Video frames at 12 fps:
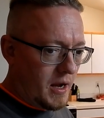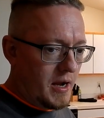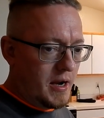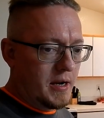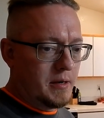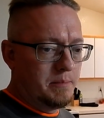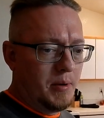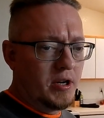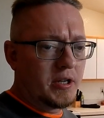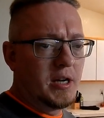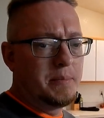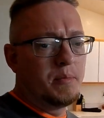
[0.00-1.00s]
I
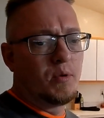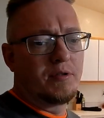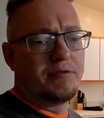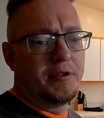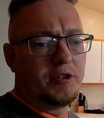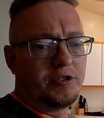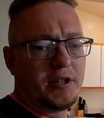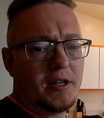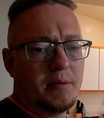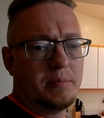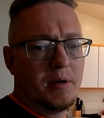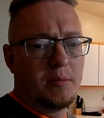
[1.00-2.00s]
bought a couple more fish. I
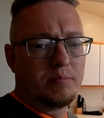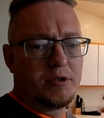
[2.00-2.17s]
got a,